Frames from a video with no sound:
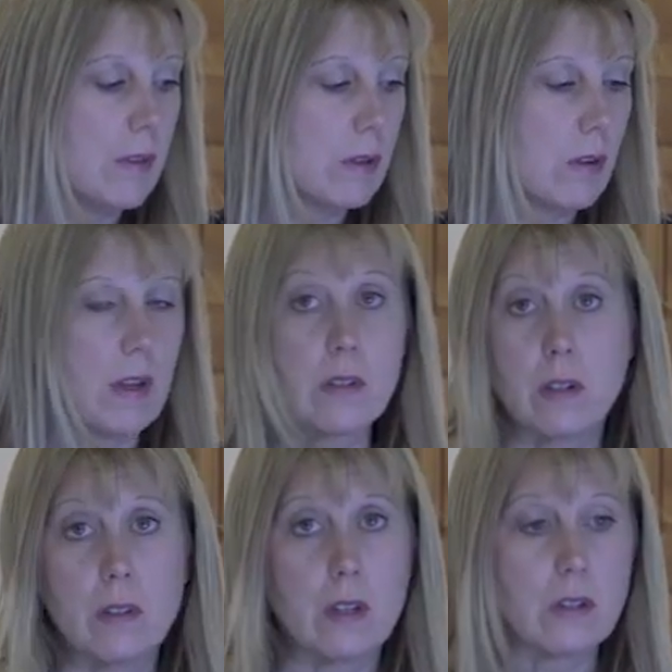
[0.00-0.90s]
So that's
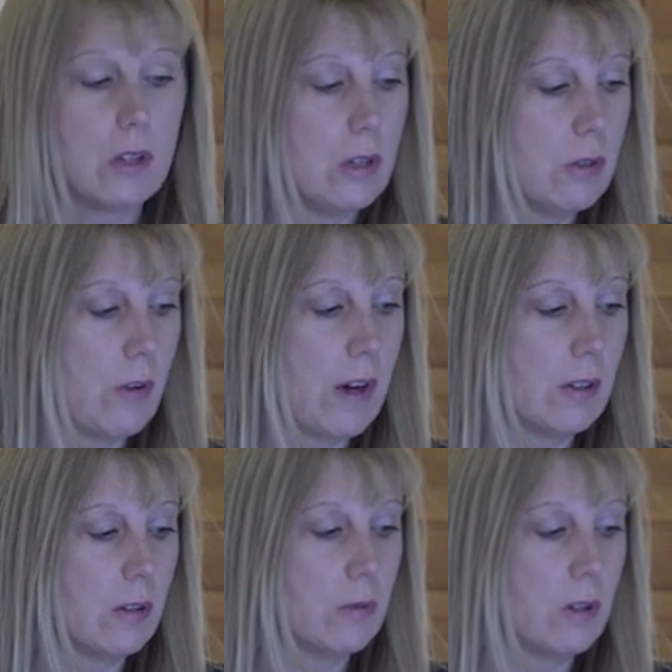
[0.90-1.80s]
a huge
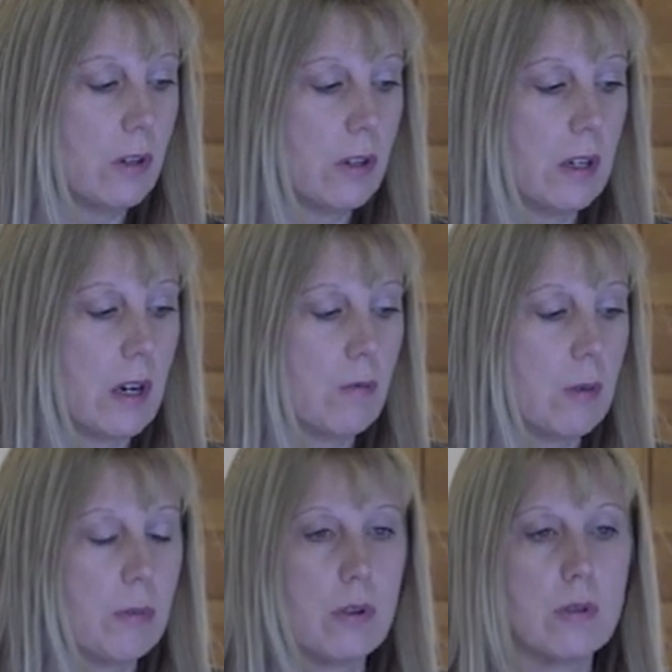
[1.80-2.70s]
factor when you're looking at
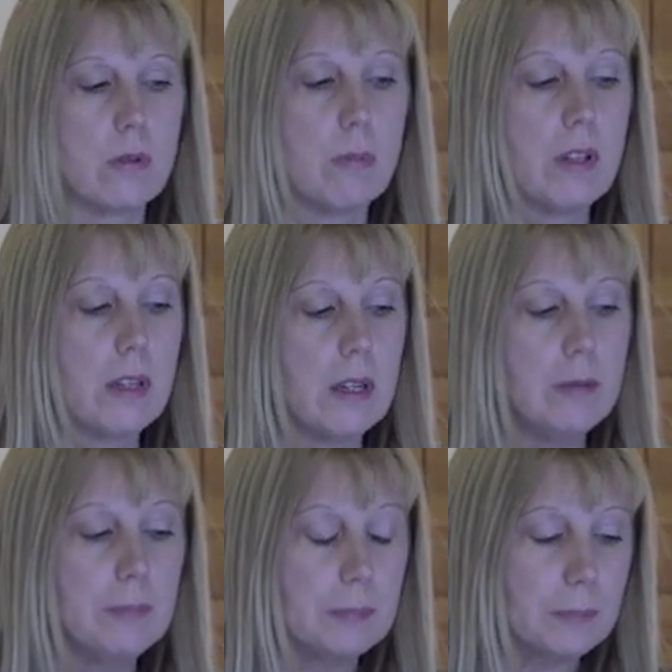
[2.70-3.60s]
reproducibility.